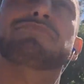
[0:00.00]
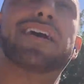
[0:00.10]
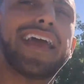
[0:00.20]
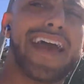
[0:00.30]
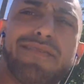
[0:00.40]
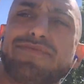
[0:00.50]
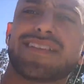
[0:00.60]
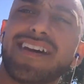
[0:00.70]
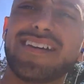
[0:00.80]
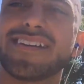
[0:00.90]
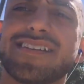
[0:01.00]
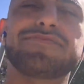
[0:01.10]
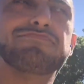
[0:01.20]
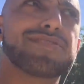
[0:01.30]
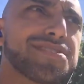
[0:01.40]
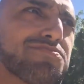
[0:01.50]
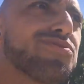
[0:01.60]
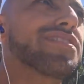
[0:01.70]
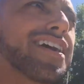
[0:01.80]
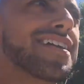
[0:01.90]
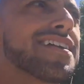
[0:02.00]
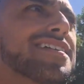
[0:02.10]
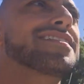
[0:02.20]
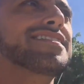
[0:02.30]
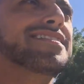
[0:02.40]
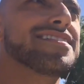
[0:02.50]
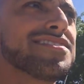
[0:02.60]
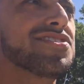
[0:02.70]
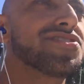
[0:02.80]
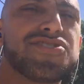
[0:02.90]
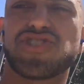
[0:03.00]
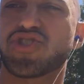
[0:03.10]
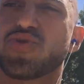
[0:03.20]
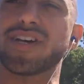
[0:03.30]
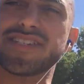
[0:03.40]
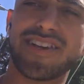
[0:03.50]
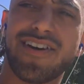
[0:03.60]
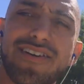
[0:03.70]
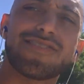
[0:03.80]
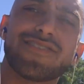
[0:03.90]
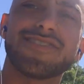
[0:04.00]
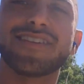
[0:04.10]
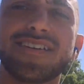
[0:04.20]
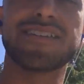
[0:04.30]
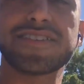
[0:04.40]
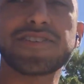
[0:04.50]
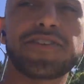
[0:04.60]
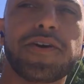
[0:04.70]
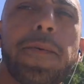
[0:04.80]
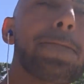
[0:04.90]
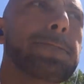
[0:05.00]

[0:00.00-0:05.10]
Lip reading: my appetite, but it's more like stress hunger, you know.